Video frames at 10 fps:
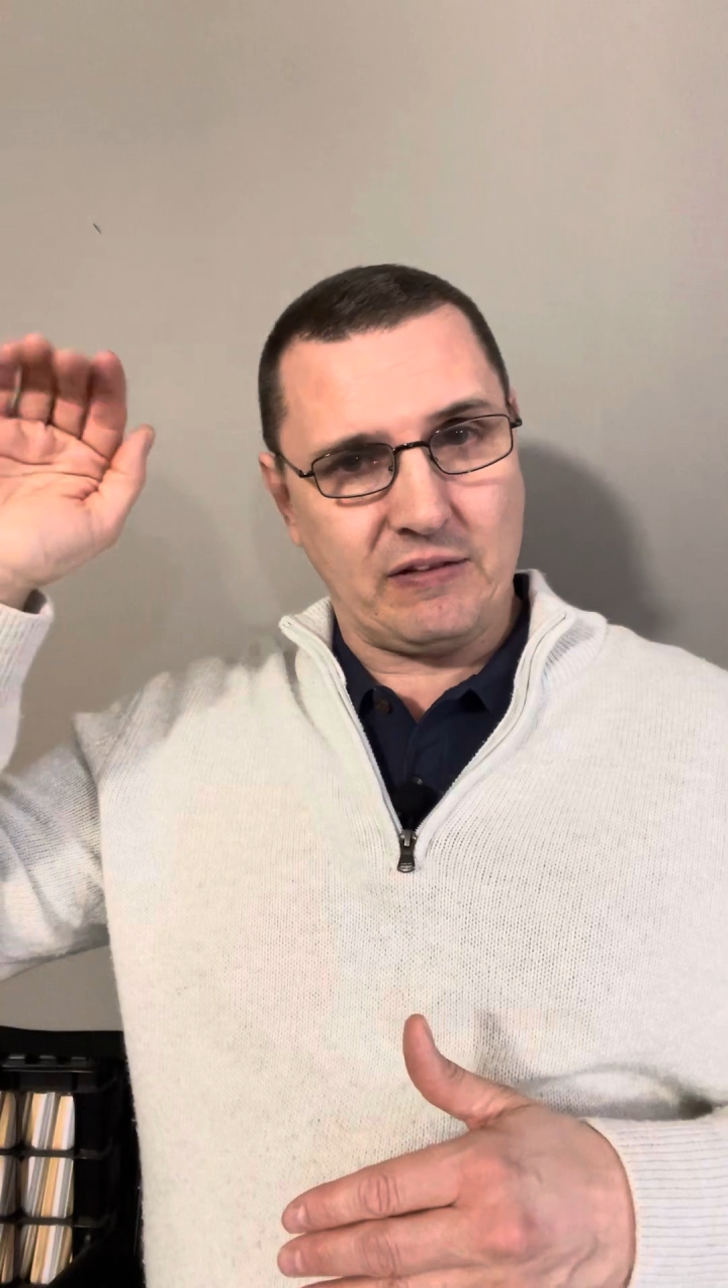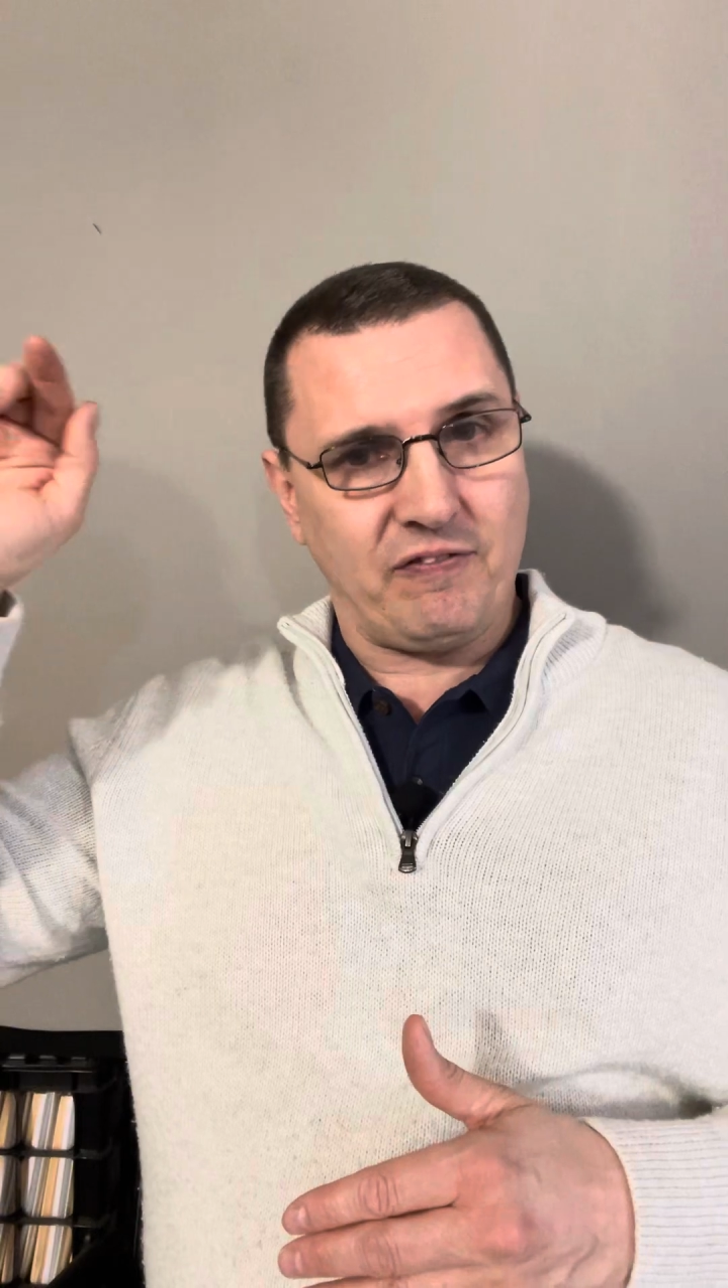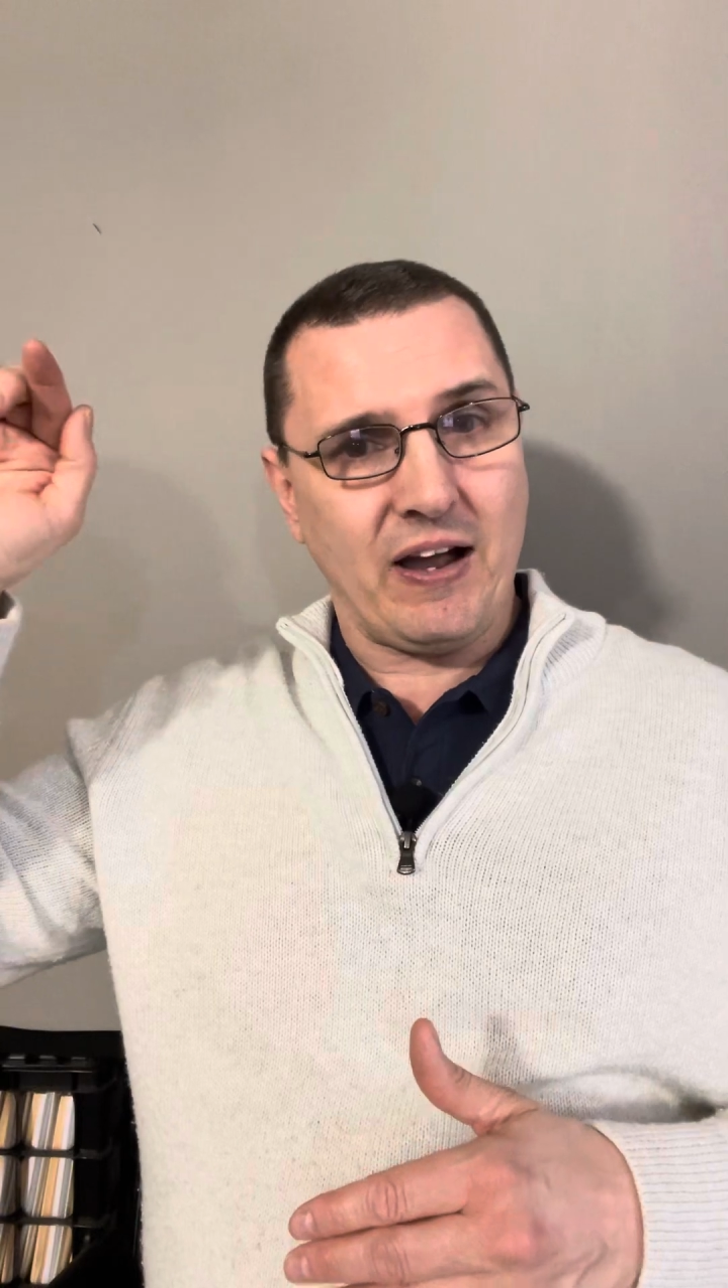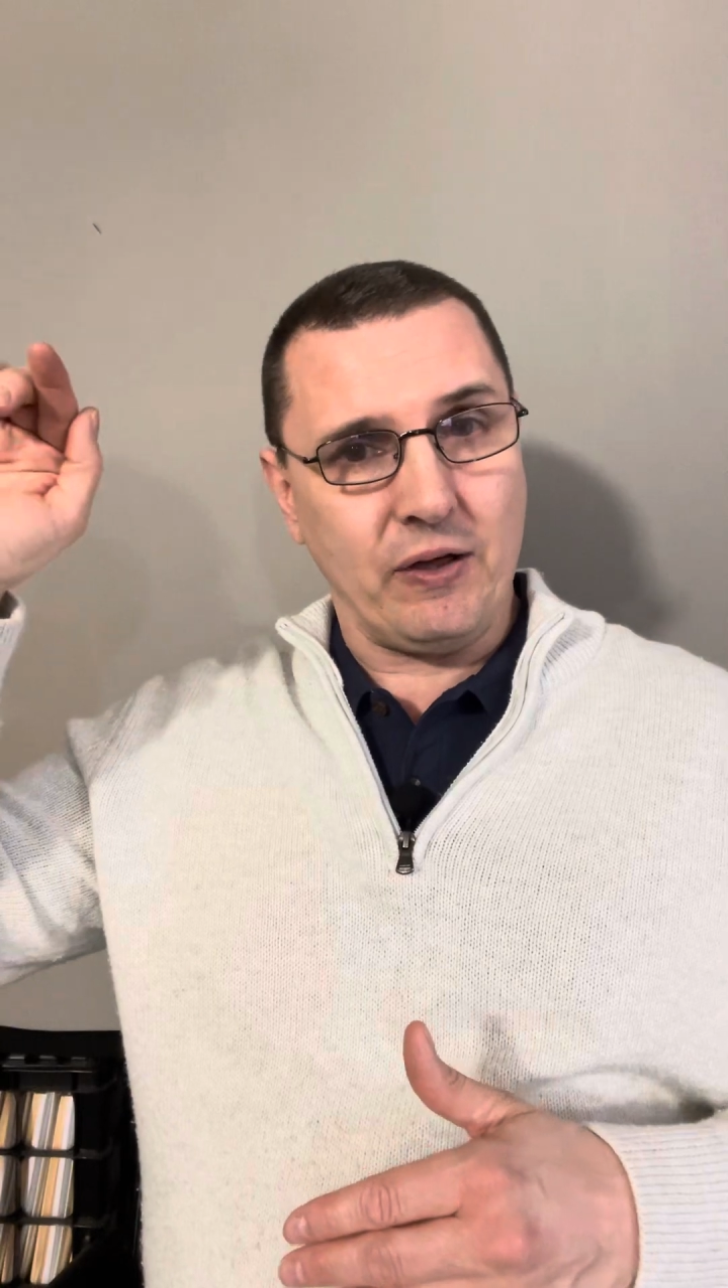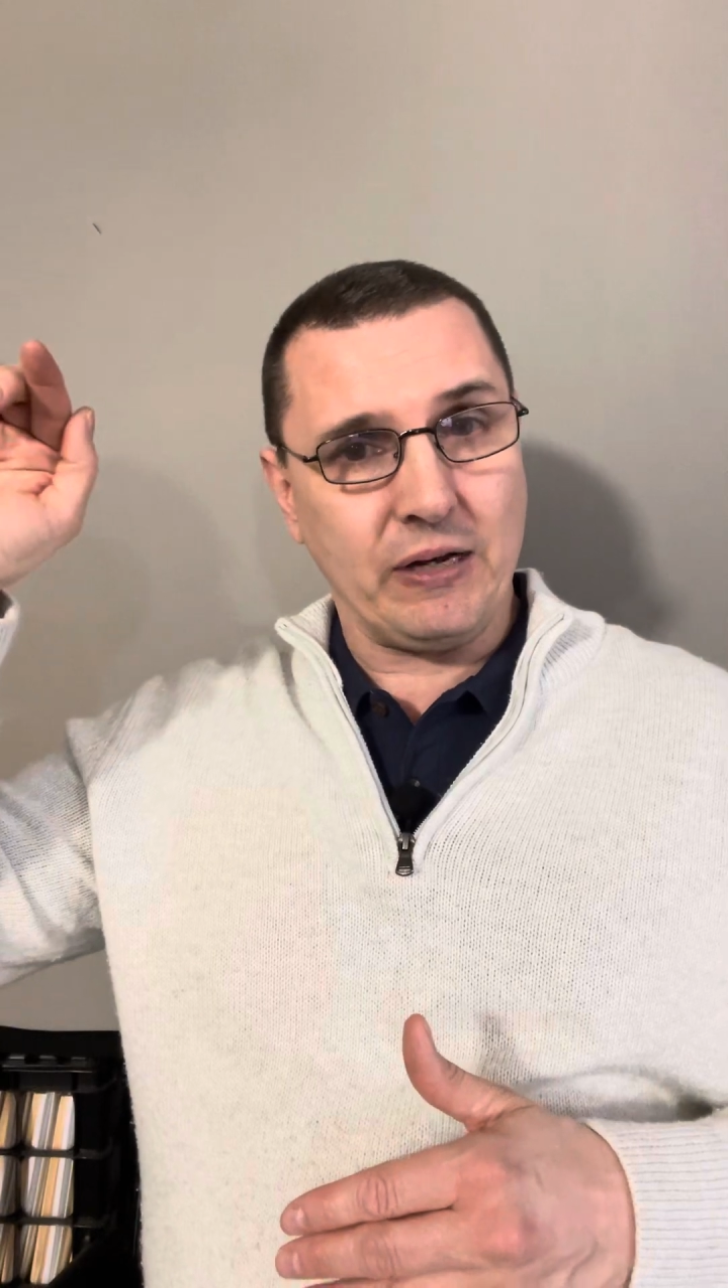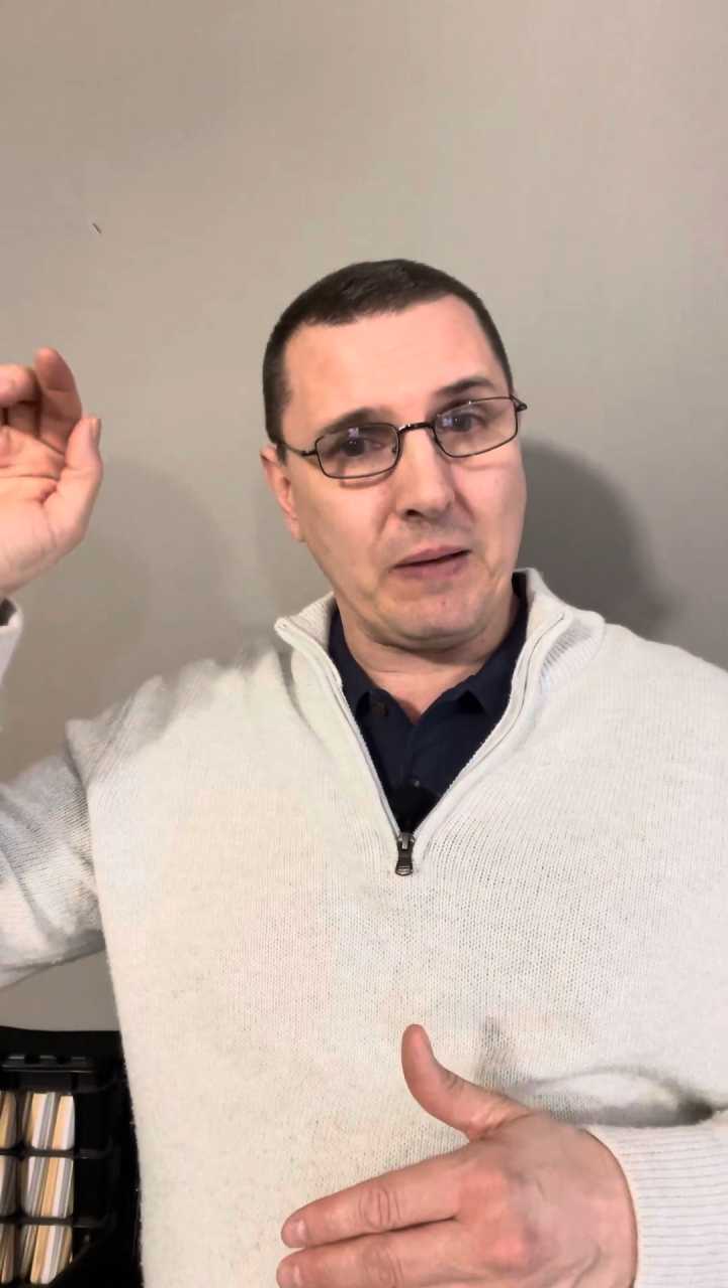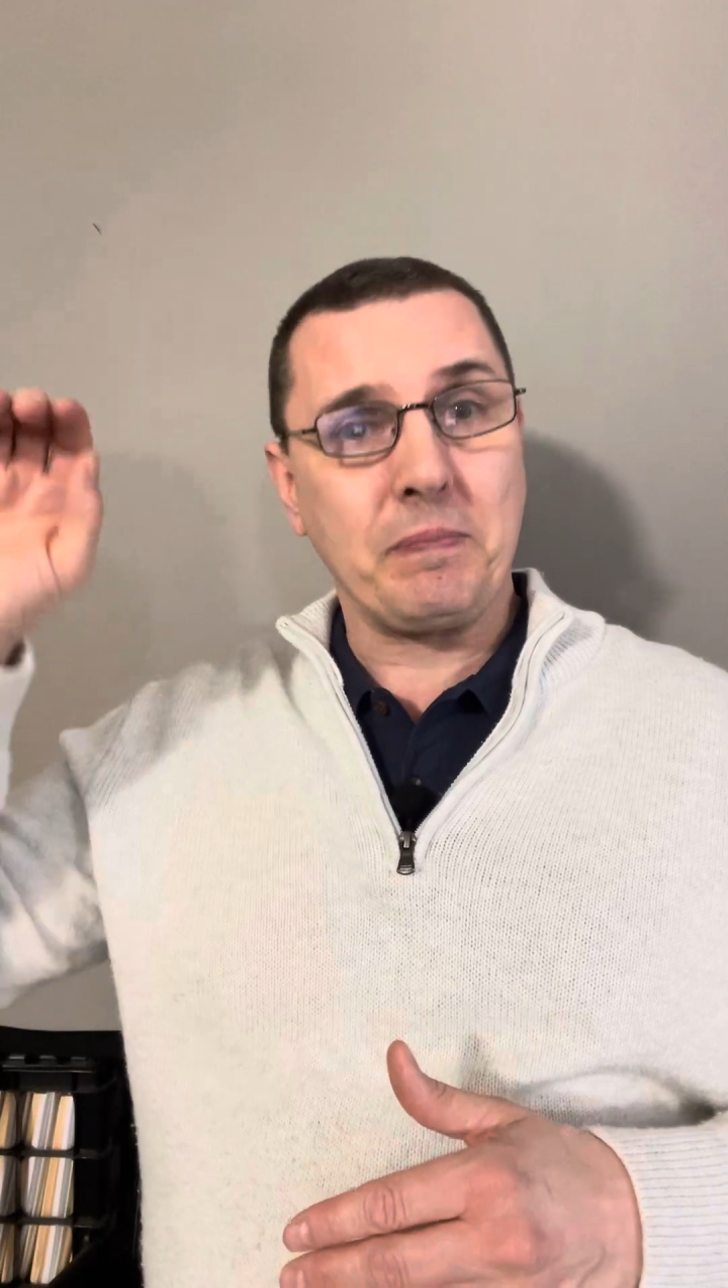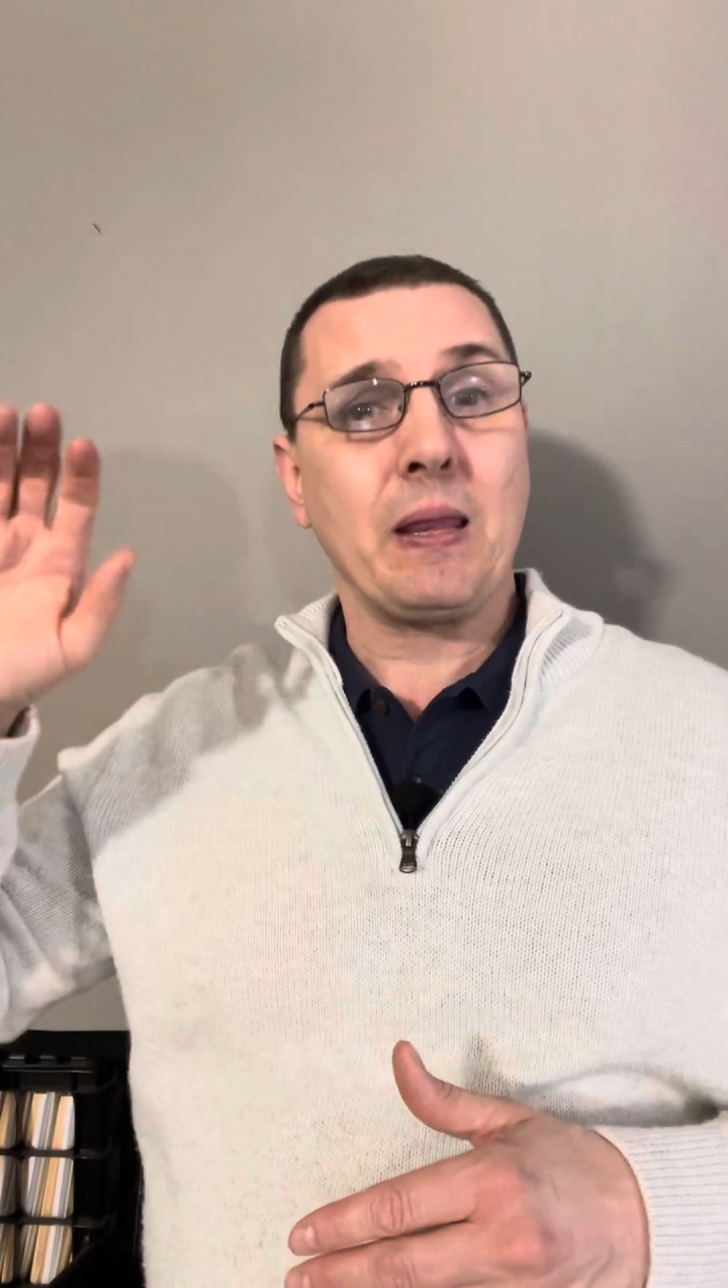file name,